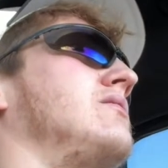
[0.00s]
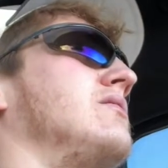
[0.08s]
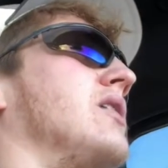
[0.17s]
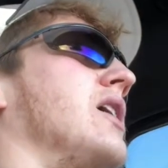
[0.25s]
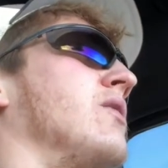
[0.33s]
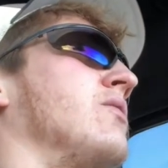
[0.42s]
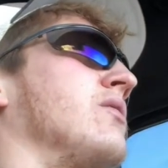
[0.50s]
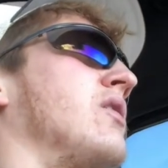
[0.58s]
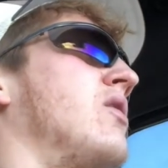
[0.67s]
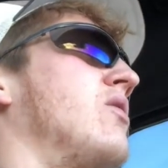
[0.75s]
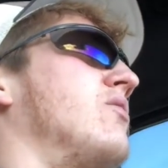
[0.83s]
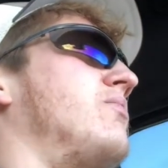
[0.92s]
I don't
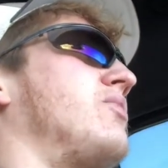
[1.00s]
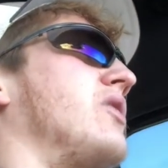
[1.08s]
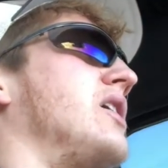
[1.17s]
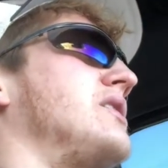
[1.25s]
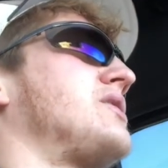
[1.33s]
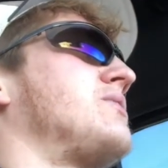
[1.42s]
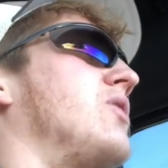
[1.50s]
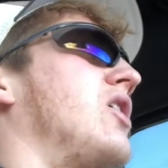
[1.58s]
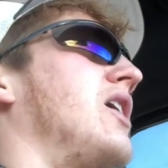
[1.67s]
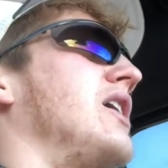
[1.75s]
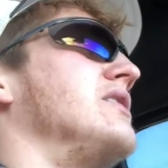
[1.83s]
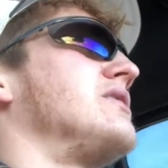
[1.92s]
know price
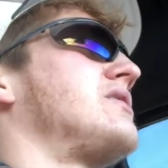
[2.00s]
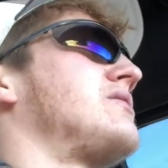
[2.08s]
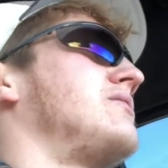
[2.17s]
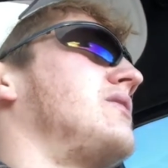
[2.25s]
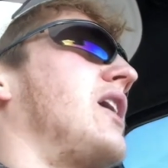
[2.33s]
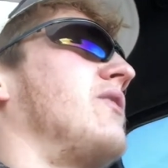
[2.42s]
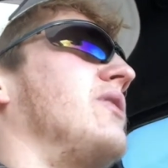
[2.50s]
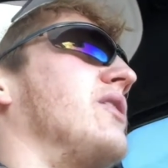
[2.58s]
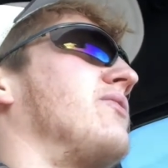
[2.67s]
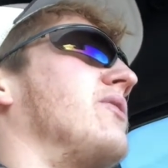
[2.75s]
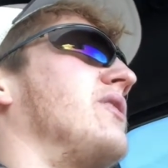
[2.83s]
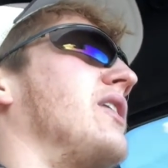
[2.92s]
wise how
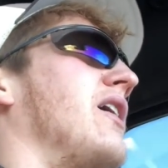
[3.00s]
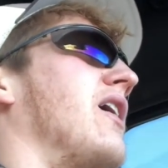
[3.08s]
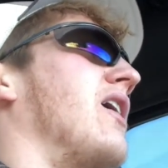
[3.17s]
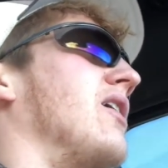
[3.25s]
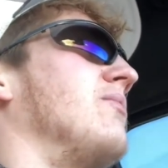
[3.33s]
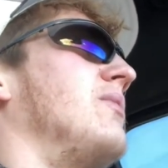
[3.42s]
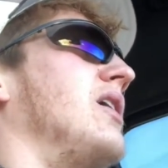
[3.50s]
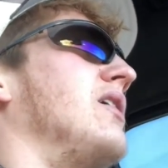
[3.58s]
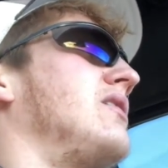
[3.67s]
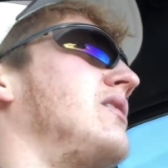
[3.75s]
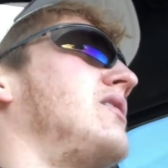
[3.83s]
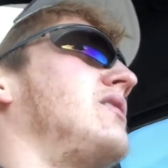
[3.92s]
different they are, but
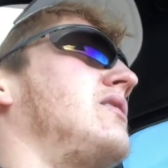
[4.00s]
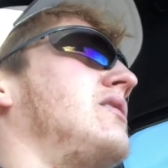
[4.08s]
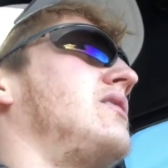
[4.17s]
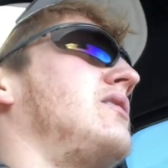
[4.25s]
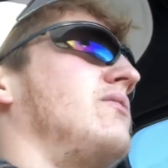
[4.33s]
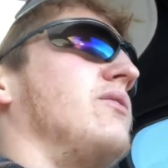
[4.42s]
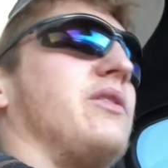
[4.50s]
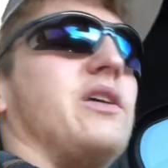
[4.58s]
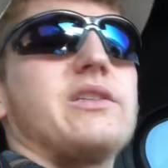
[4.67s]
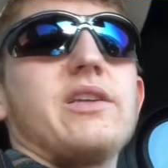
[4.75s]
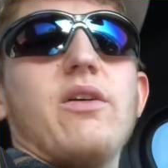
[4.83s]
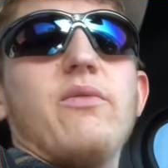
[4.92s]
with
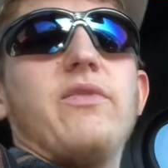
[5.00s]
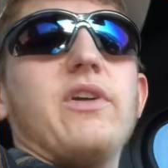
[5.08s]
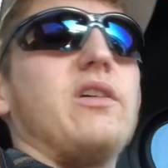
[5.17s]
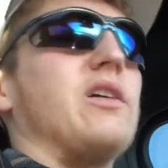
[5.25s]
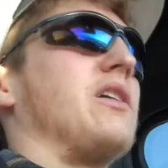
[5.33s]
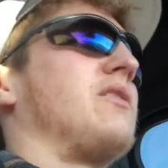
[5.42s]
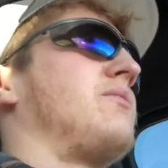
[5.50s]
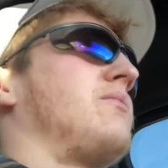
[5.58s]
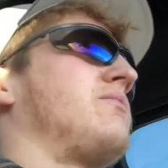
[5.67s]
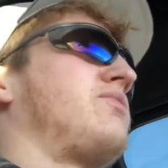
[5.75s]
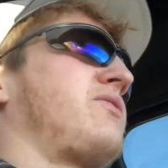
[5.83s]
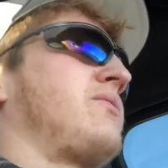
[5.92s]
this outfit, like,
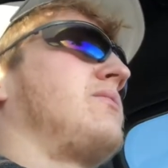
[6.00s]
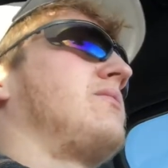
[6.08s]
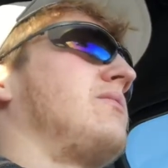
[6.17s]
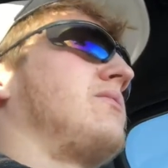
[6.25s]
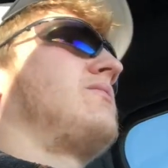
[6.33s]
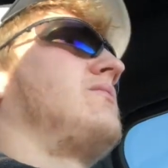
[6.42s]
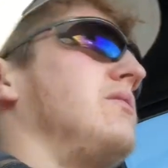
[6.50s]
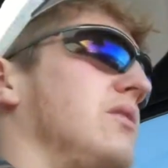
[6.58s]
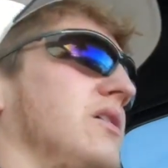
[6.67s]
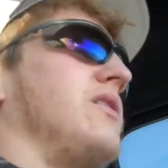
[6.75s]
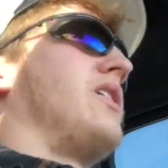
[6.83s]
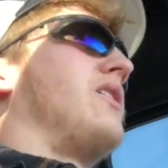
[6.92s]

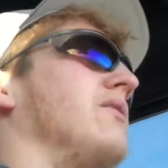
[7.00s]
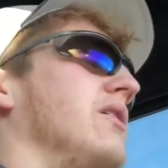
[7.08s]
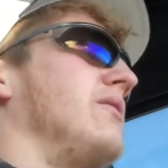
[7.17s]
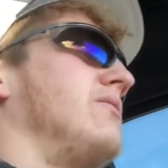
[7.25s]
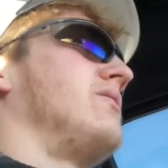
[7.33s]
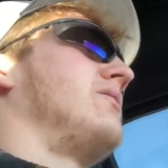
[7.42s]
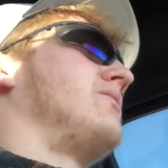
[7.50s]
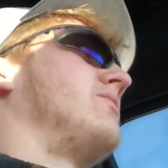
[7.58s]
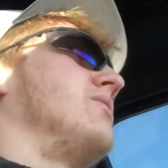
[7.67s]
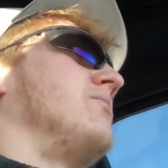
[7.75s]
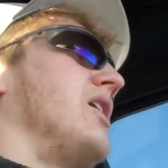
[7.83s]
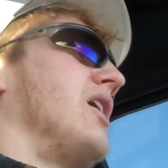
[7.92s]
anyway, it
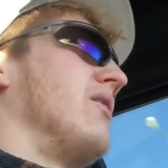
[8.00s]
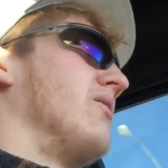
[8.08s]
wouldn't matter,